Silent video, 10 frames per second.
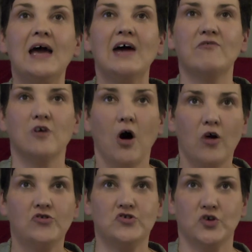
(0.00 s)
have
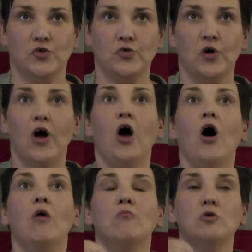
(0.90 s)
got to
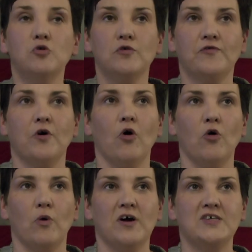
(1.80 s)
move
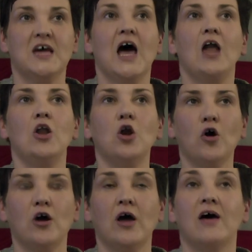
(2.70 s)
forward,
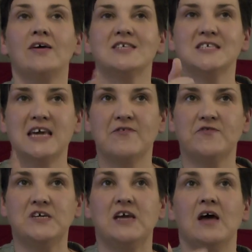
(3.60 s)
look,
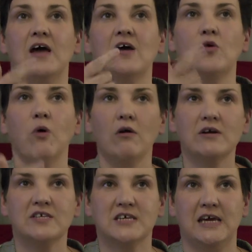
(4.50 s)
safety,
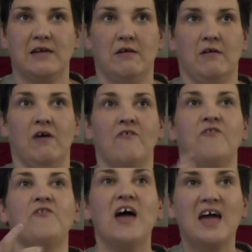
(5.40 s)
equality,
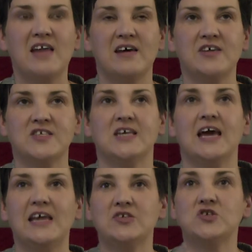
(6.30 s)

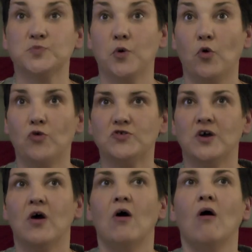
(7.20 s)
fairness in sport.
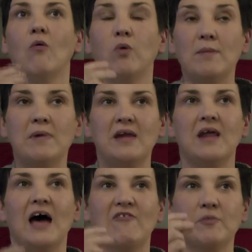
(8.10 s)
Women
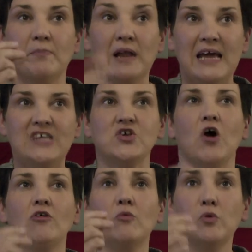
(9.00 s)
have a place
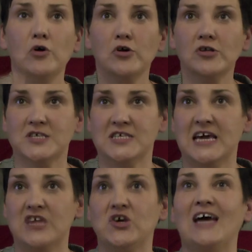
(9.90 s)
on a world
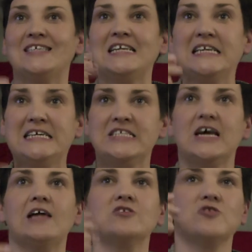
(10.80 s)
stage at elite
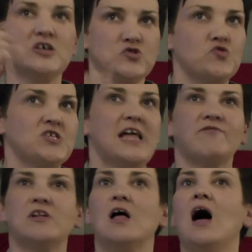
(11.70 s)
and grassroots level,